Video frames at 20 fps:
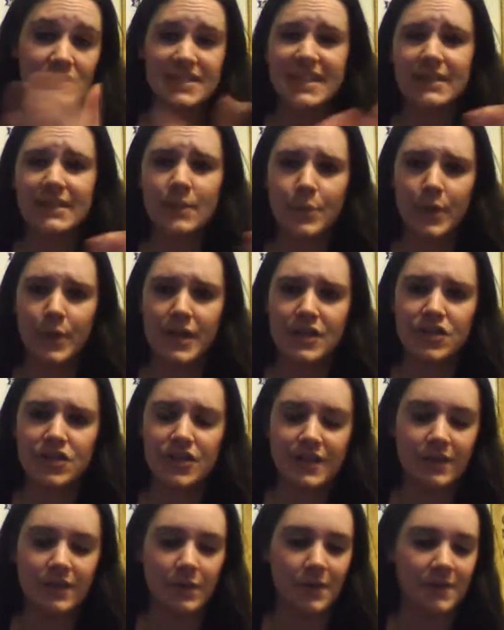
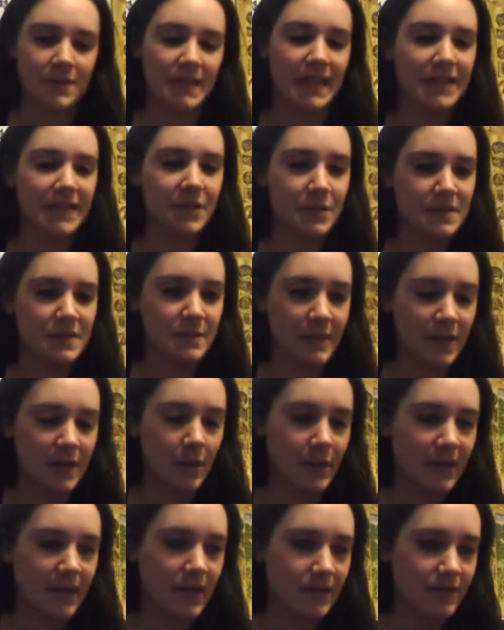celebration in Orlando has been
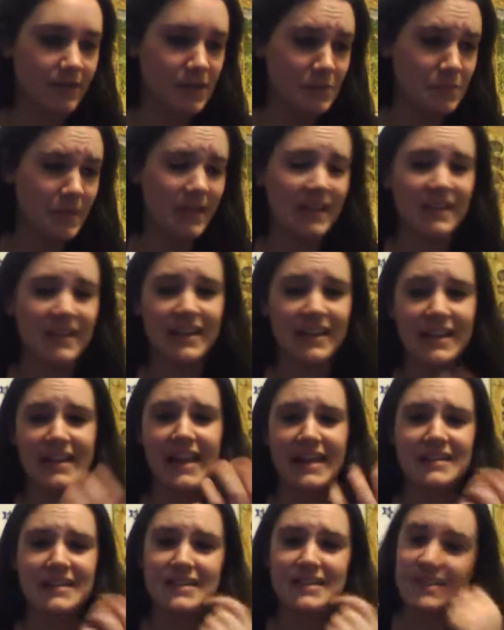going on this weekend, and it
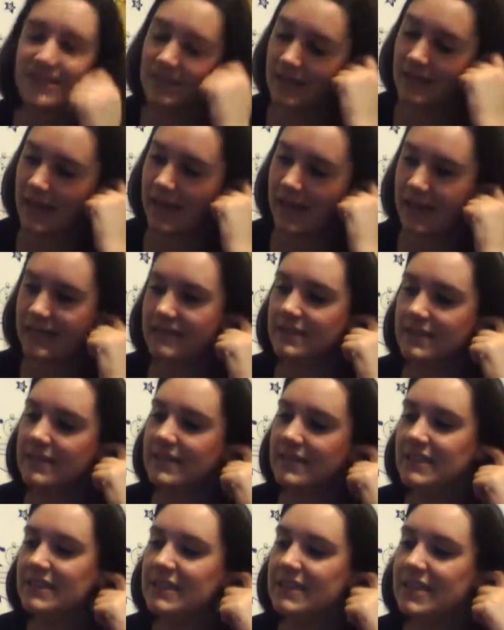ends today. And,
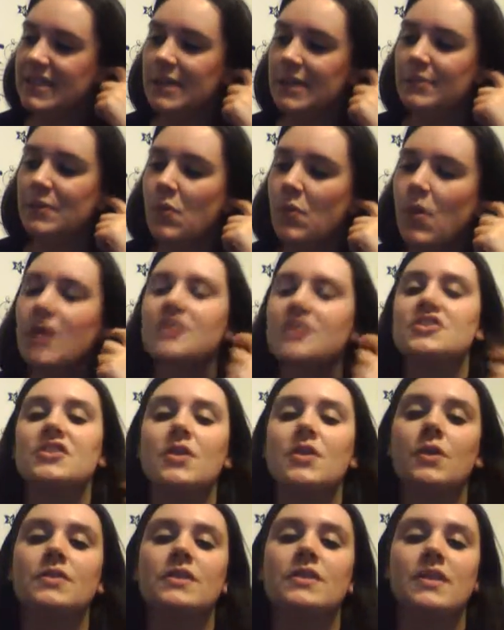and I've been
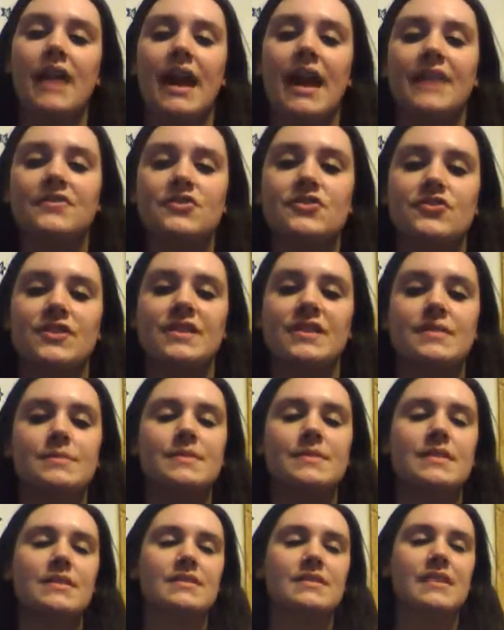watching all the live
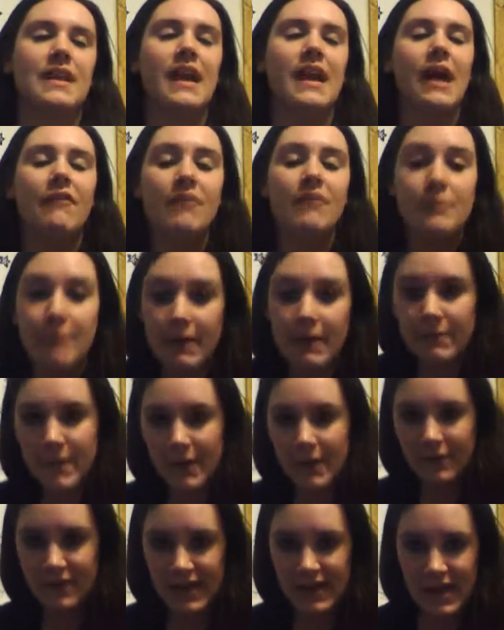streams because I haven't been
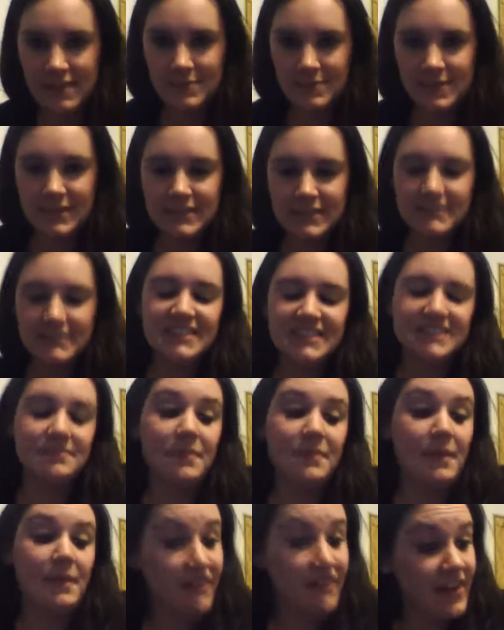there yet.
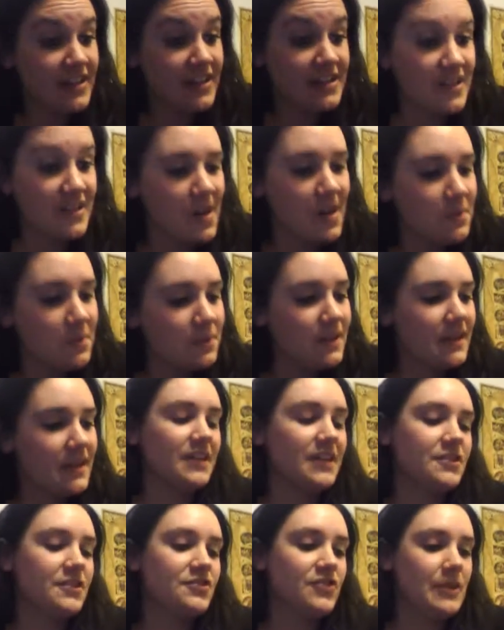But my friends and I are
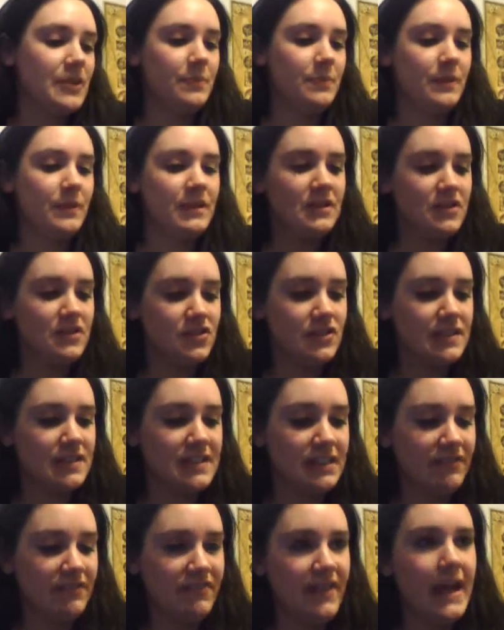planning a trip, and it's just
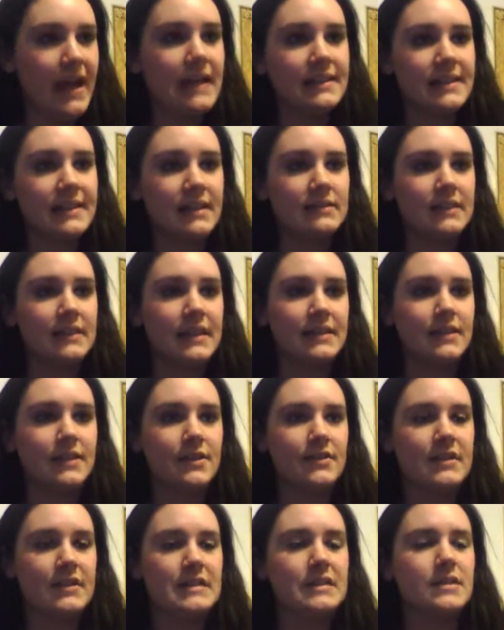the fact that like
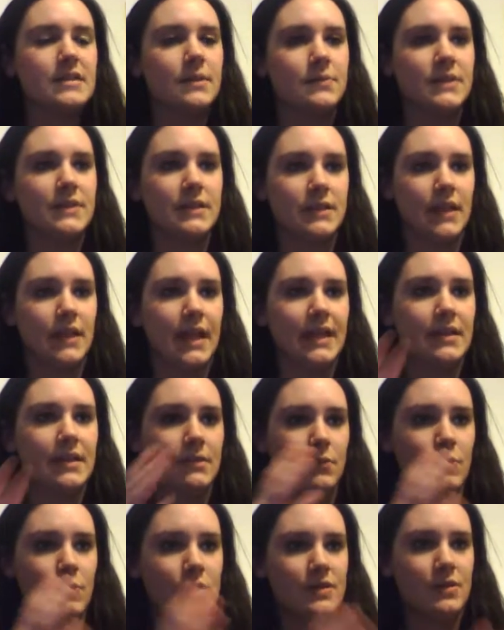there is something like
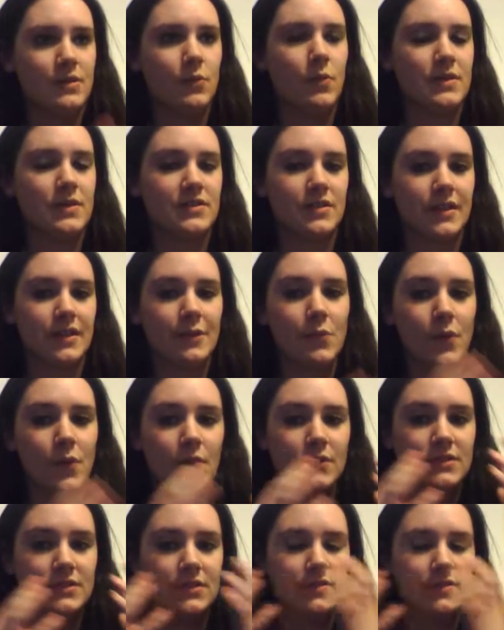with the Wizarding
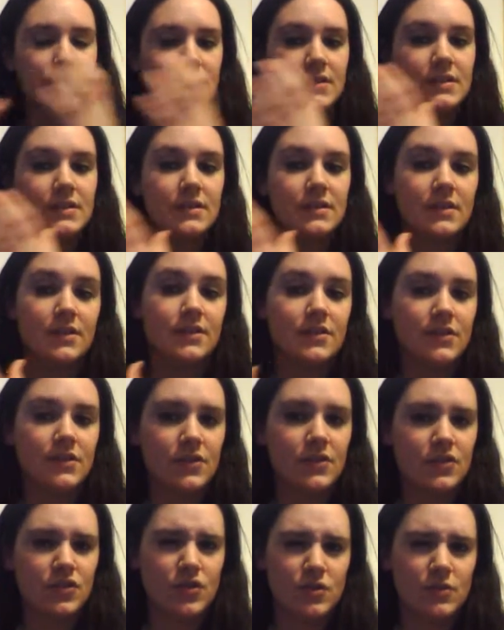World, and there's there's
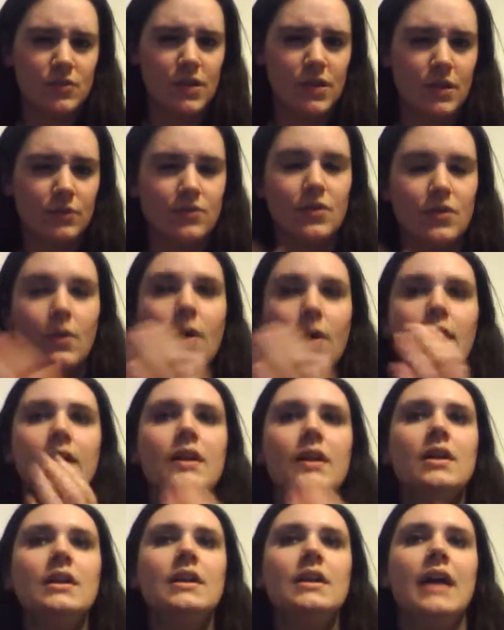the studio
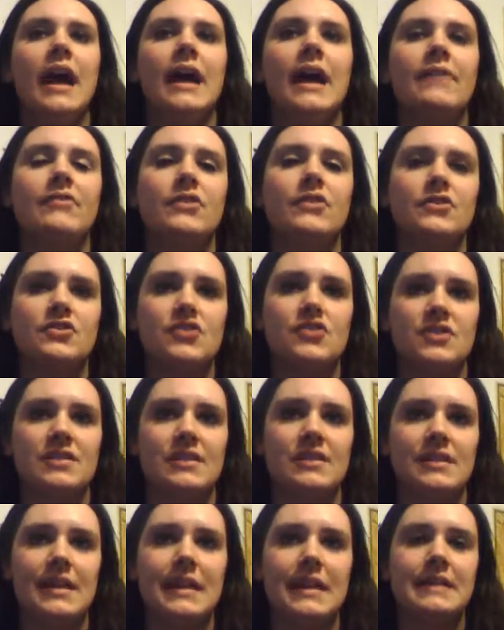tour, and there's
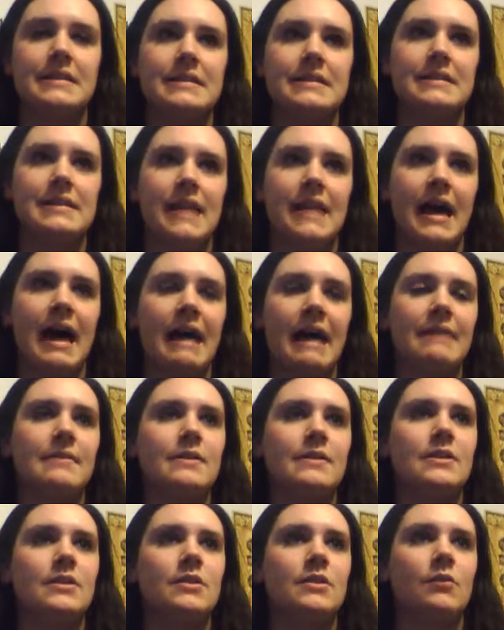just things that
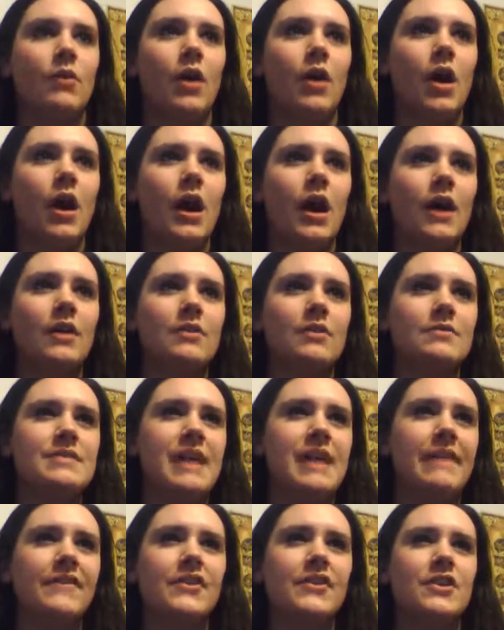are
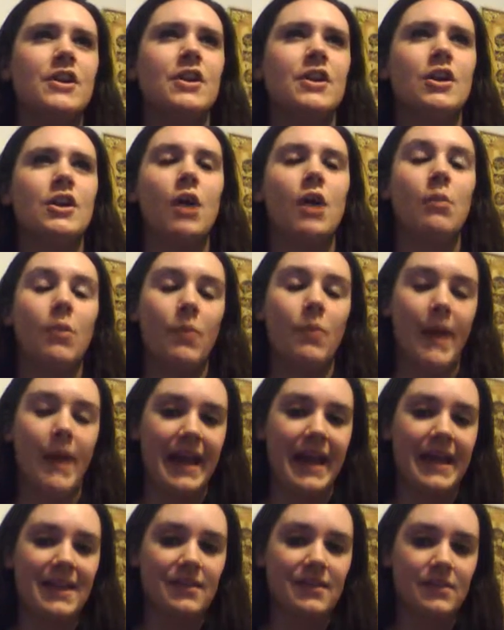never going to go
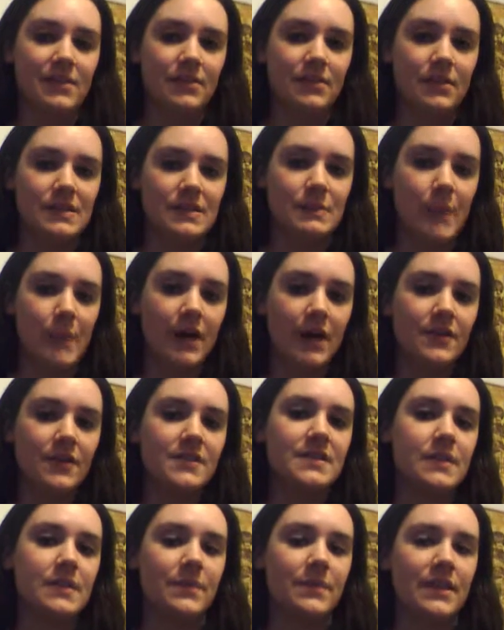away because
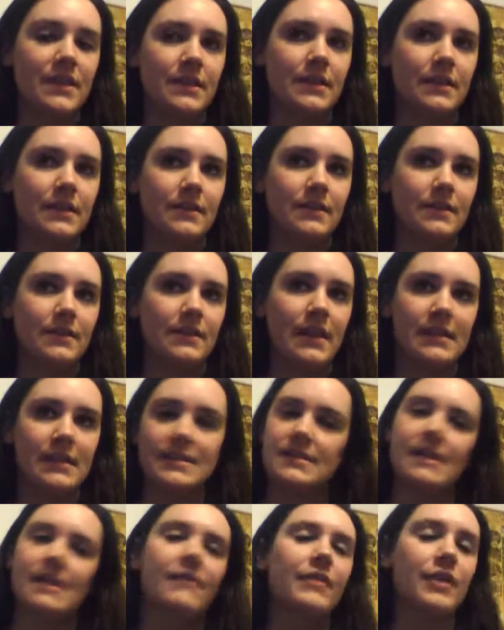Potter's something
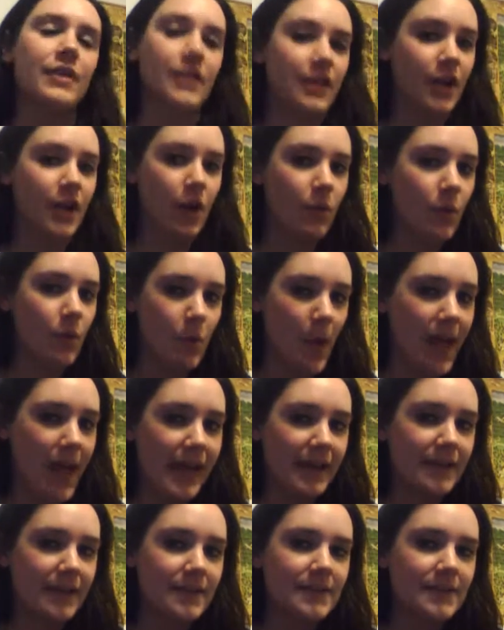that's never going to go away.